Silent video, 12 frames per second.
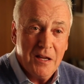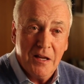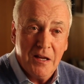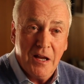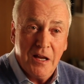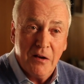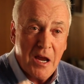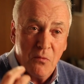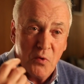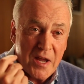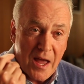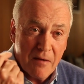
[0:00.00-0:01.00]
And
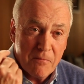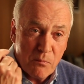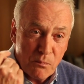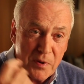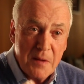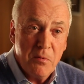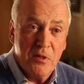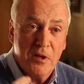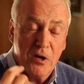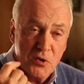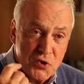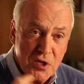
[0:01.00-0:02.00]
we have people that
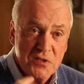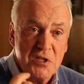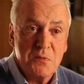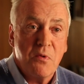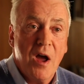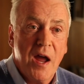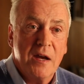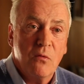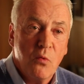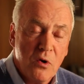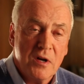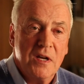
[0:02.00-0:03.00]
are just as bright
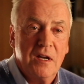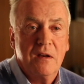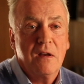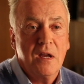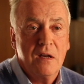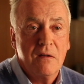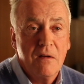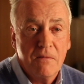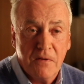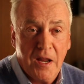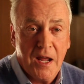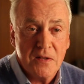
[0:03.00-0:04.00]
working in
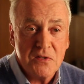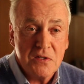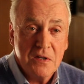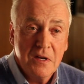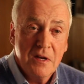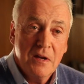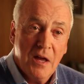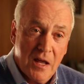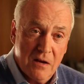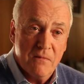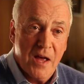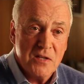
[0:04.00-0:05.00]
finance and
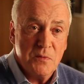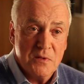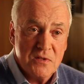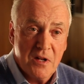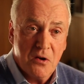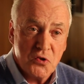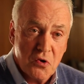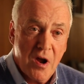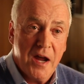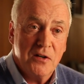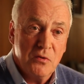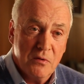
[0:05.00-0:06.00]
investments that are
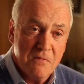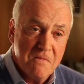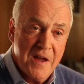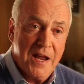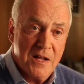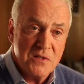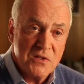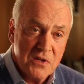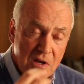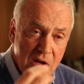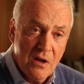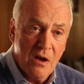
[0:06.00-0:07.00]
trying to advance
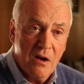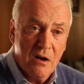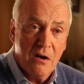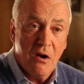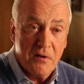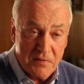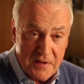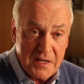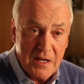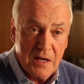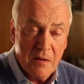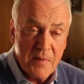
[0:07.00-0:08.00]
our
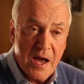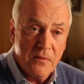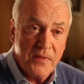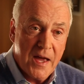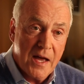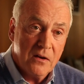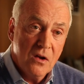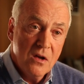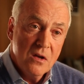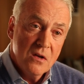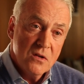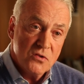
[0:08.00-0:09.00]
thinking about that.
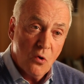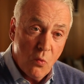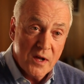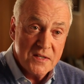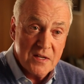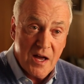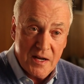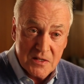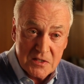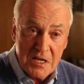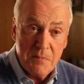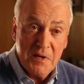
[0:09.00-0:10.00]
So one side is
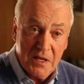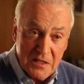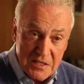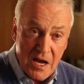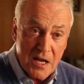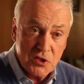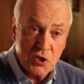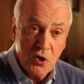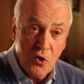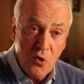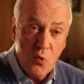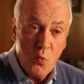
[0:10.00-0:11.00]
keeping in touch
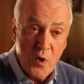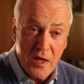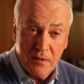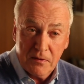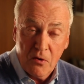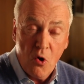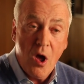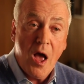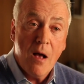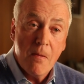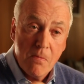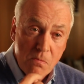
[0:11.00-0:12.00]
with
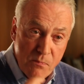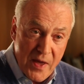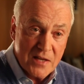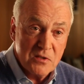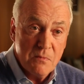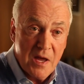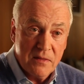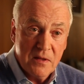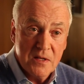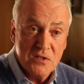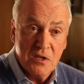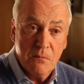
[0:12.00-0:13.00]
best
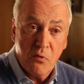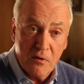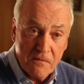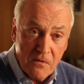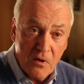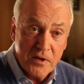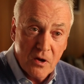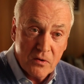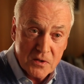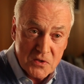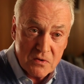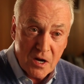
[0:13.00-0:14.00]
methods in portfolio
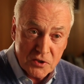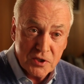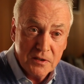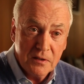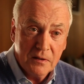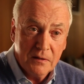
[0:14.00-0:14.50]
construction,